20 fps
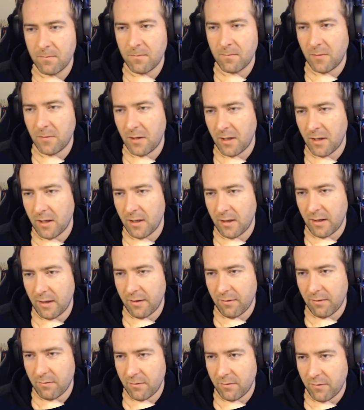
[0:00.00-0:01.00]
Yeah,
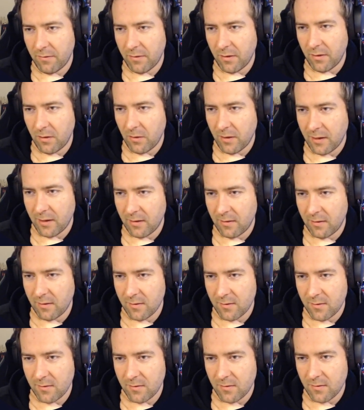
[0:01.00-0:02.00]
if I look at
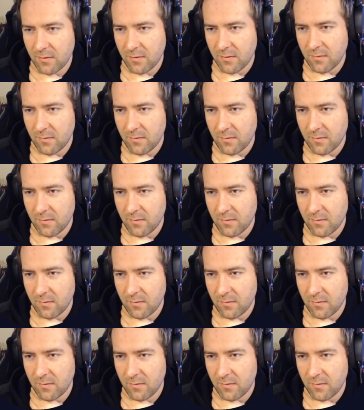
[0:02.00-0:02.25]
this,